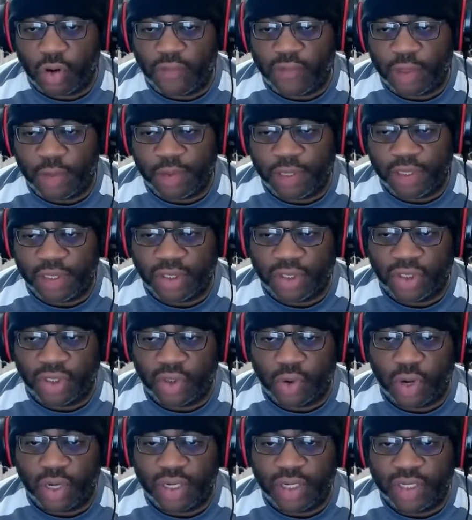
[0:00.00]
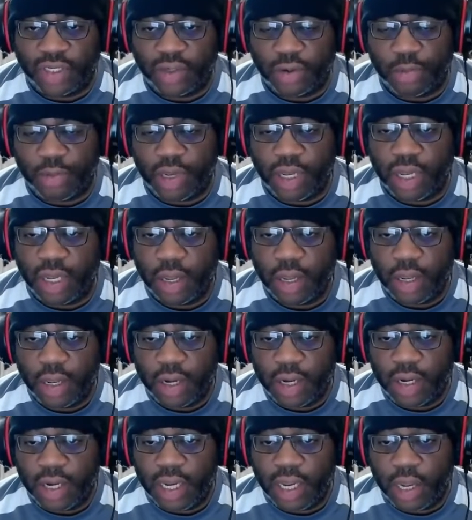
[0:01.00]
from the PlayStation Store at least, it'll be
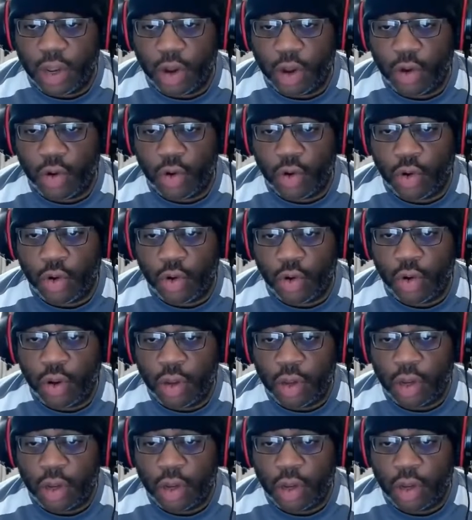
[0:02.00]
Neo,